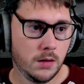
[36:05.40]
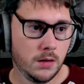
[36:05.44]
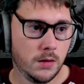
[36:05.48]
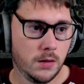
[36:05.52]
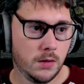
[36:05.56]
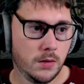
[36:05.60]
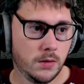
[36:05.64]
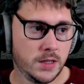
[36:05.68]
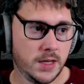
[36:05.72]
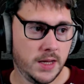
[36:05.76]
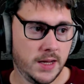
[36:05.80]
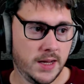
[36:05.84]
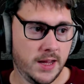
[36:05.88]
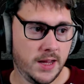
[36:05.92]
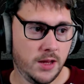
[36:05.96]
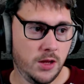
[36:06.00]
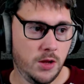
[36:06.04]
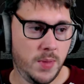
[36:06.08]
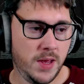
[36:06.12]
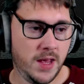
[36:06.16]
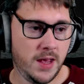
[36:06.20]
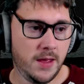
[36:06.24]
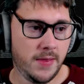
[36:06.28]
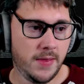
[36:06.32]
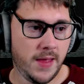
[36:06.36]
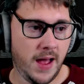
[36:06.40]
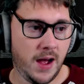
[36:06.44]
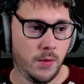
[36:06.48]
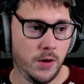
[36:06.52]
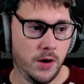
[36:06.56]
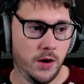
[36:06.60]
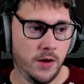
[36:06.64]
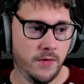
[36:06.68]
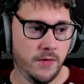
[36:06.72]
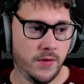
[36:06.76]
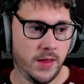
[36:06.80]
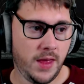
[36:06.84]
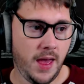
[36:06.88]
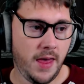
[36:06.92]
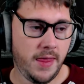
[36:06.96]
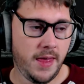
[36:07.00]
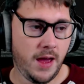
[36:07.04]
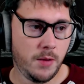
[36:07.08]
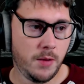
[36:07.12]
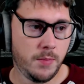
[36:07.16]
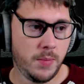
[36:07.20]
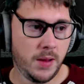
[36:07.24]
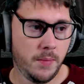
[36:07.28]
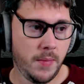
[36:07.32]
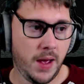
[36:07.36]
Let's see, can you be in that one over there? That
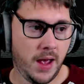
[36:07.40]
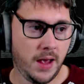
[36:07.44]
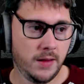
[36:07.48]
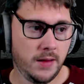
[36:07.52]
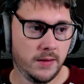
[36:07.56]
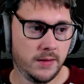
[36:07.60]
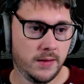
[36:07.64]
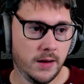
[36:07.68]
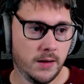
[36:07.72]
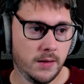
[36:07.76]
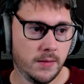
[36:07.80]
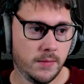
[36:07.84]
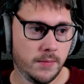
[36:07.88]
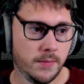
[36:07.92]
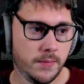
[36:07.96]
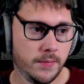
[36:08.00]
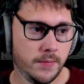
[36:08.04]
would be amazing.